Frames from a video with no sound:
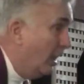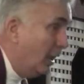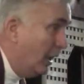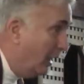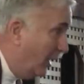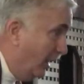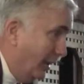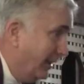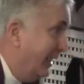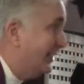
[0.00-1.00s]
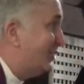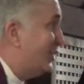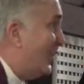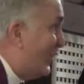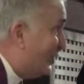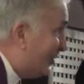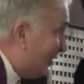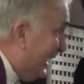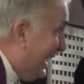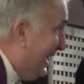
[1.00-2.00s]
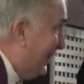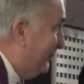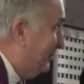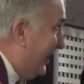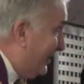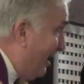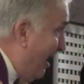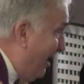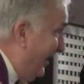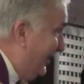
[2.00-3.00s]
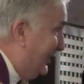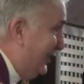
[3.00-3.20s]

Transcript: Uh-uh. It's the same God,